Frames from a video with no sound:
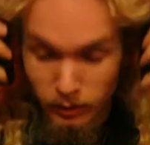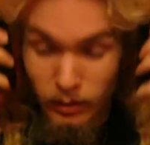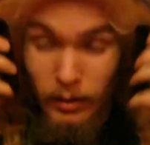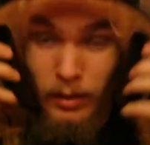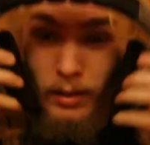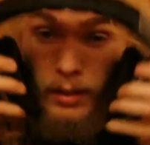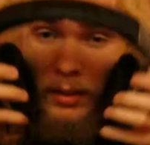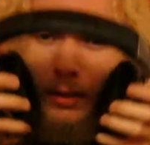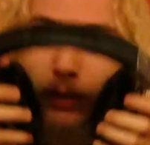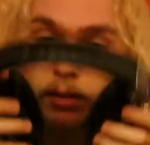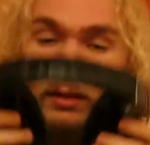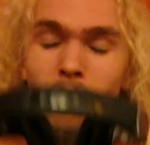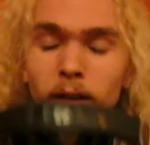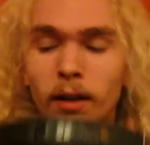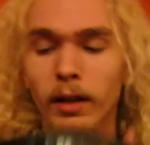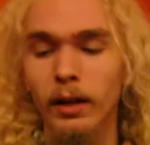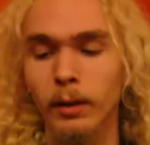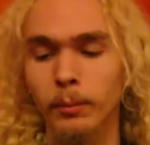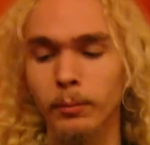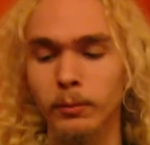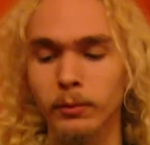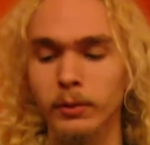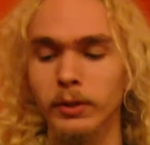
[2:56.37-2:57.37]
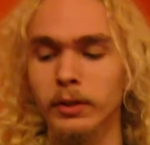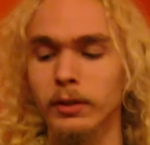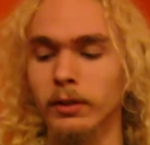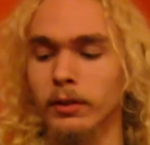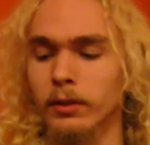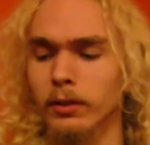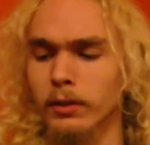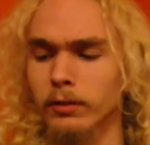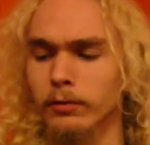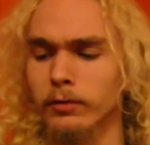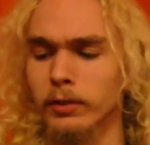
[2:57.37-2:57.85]
and I'm really
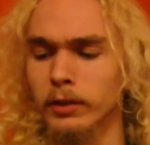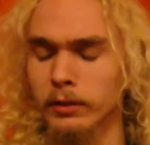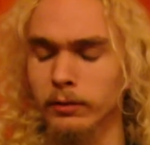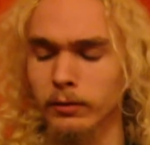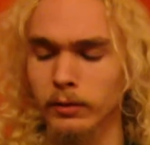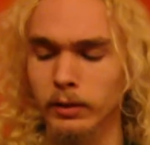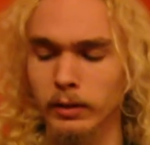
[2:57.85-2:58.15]
not a fan of